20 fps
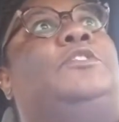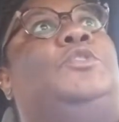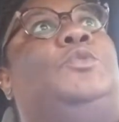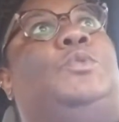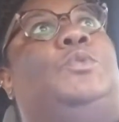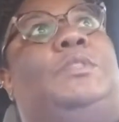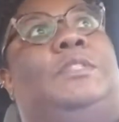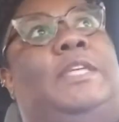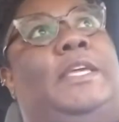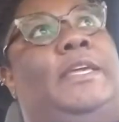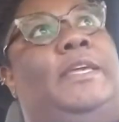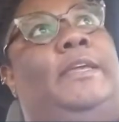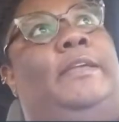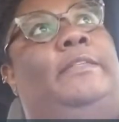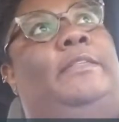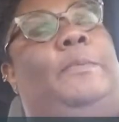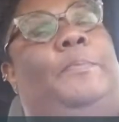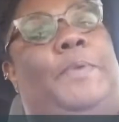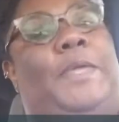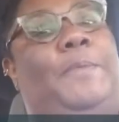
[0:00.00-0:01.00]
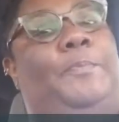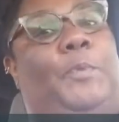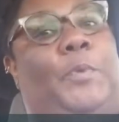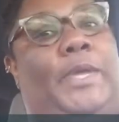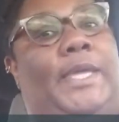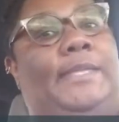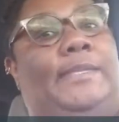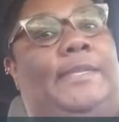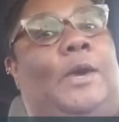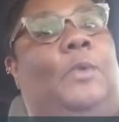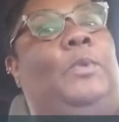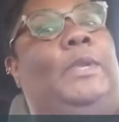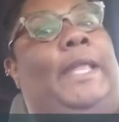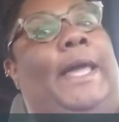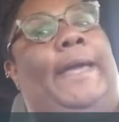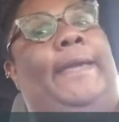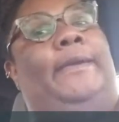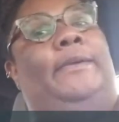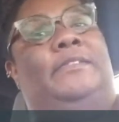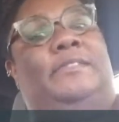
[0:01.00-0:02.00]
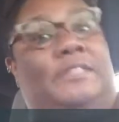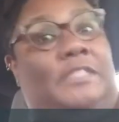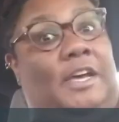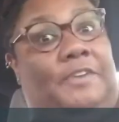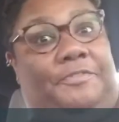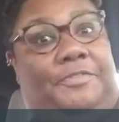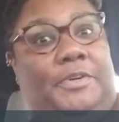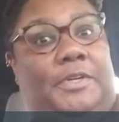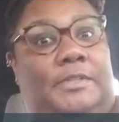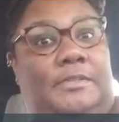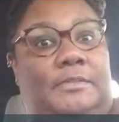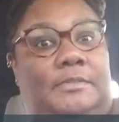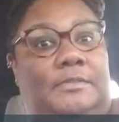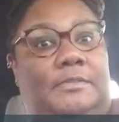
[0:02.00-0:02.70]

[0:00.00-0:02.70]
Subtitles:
to see the people he don't like suffer.